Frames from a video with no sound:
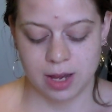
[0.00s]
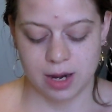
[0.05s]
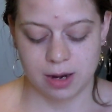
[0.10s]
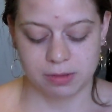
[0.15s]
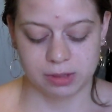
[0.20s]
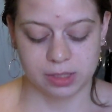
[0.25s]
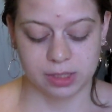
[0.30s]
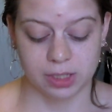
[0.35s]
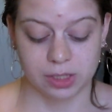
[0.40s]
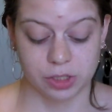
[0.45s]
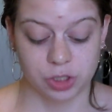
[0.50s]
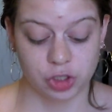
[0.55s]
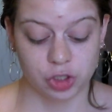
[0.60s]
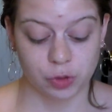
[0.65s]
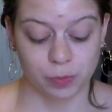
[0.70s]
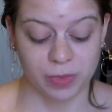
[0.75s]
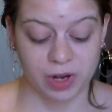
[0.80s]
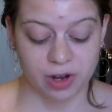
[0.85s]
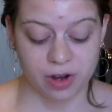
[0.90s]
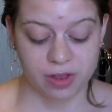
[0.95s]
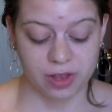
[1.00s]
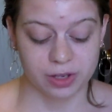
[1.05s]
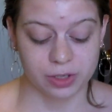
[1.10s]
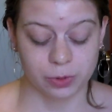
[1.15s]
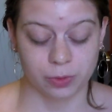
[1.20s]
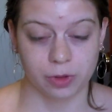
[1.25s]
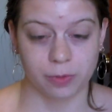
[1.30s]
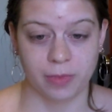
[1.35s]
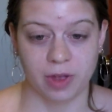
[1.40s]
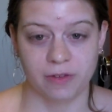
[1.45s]
I'm just going to smear
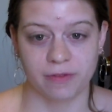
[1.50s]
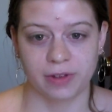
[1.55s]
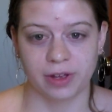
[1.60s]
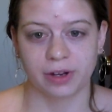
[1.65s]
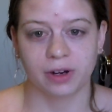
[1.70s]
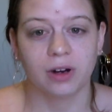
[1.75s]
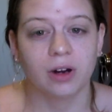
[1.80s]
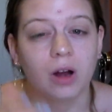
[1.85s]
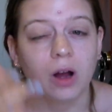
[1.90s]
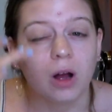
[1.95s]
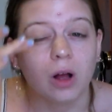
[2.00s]
this with my finger